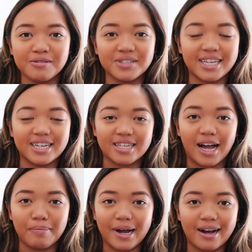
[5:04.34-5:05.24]
who's in a
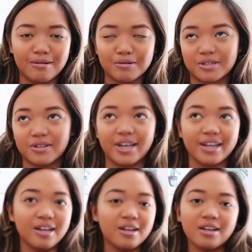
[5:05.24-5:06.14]
top house or
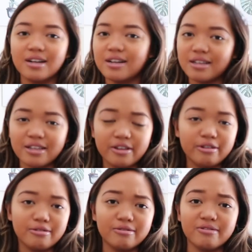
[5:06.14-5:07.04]
like
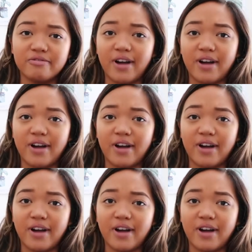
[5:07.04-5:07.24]
you